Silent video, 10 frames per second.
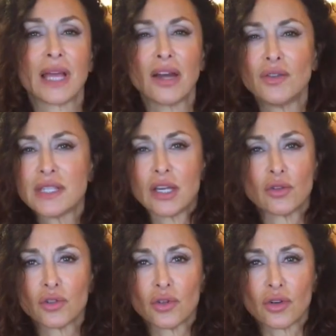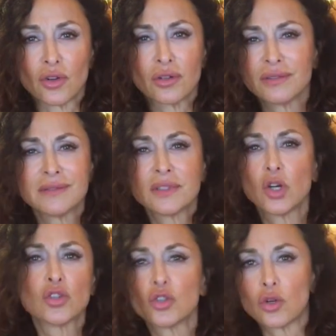how do you say contorno?
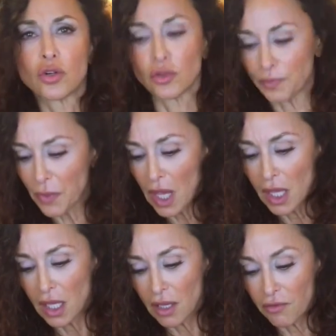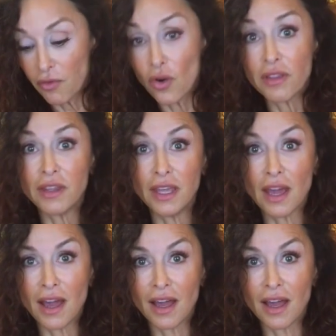Contorno. For the